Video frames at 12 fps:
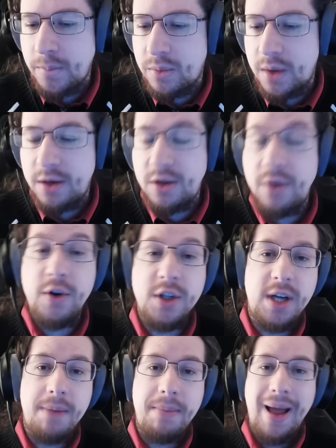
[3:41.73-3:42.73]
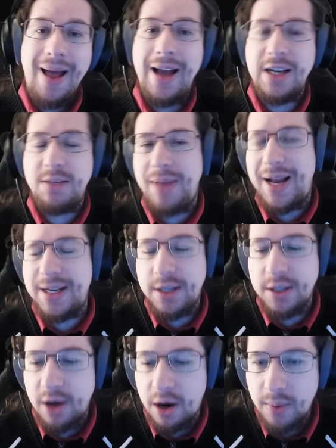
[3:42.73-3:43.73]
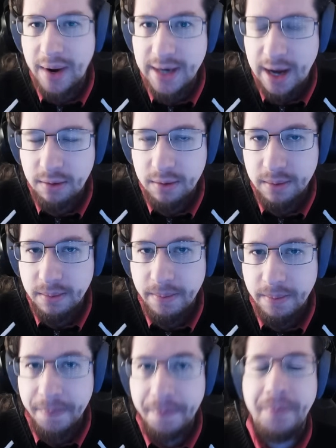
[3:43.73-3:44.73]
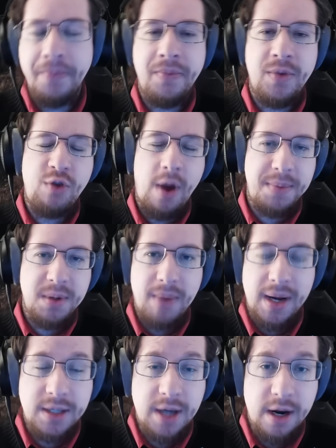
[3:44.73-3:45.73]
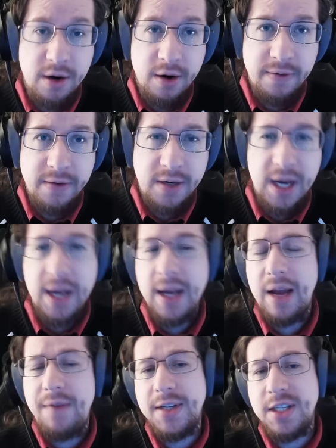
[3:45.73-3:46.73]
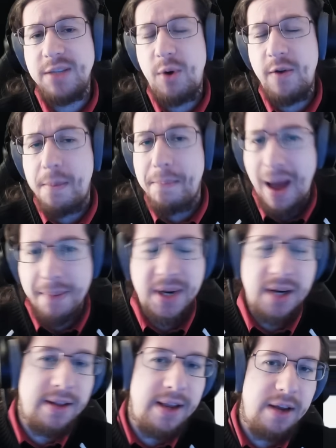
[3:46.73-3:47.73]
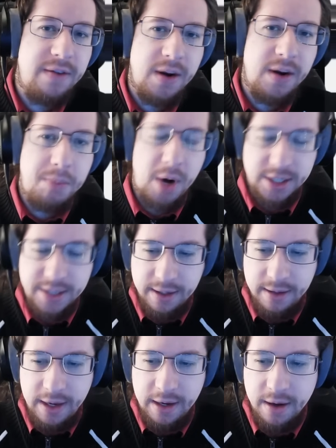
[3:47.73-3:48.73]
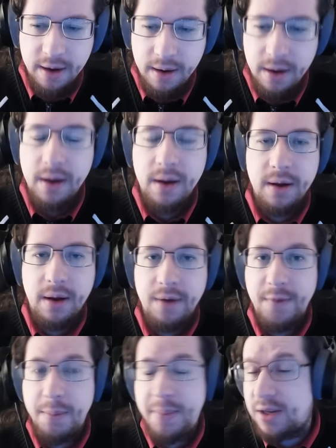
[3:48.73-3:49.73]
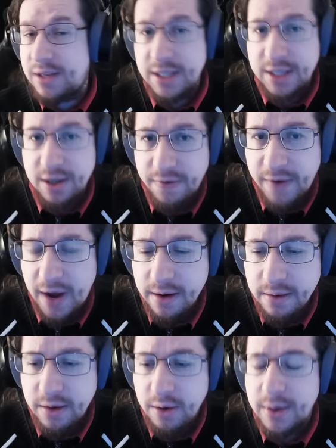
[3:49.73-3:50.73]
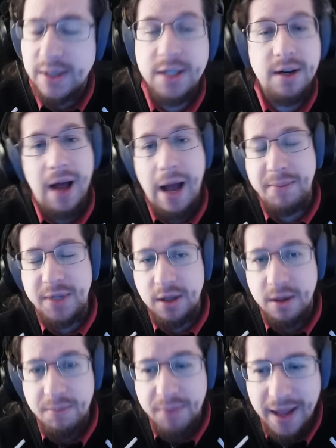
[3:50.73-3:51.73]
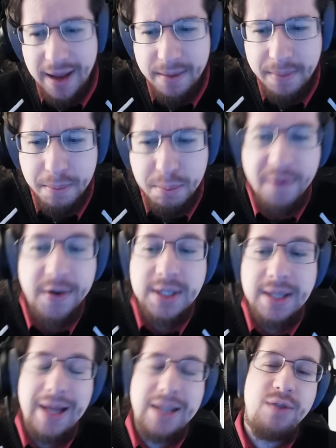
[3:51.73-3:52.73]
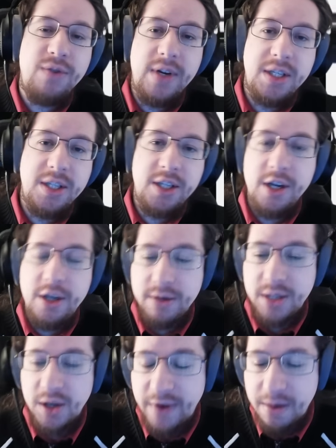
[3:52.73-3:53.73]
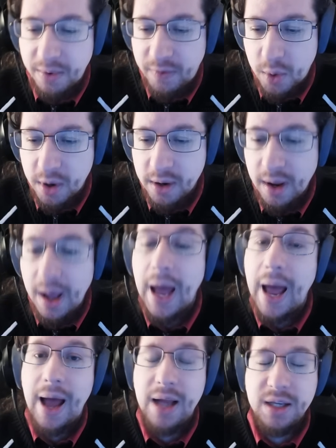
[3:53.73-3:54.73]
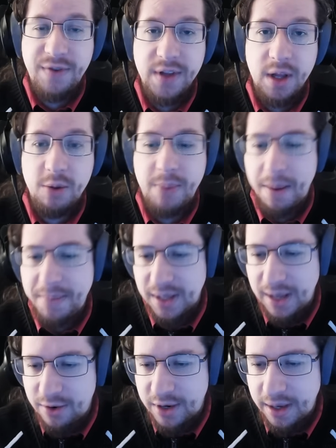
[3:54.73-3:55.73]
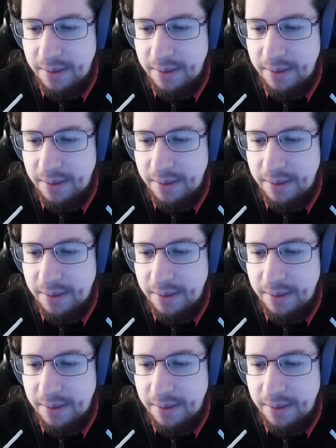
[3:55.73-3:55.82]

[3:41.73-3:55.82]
So first up, Hex Blaster's gone way down. Traps and Mines got nerfed, and this is more of a mapping league than a bossing league. The build is still fine, you can still absolutely play it, but there's less reasons to do so than before, hence the lower popularity.